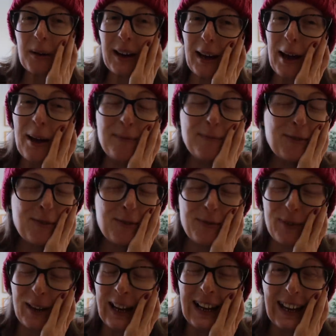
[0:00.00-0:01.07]
and I'm just
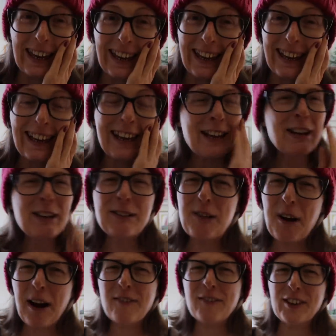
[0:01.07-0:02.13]
really
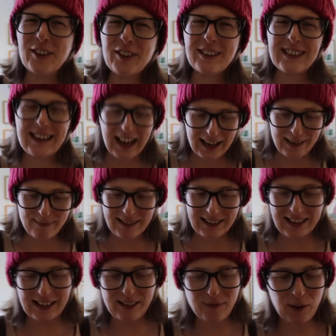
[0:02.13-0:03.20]
not having a good time in
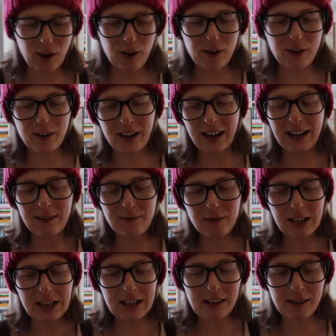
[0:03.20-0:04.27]
this vlog, and I'm
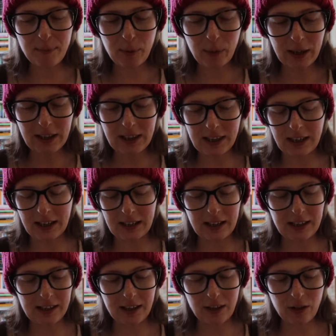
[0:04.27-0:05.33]
really disappointed
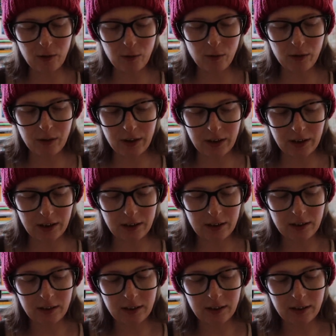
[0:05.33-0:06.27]
because I thought that,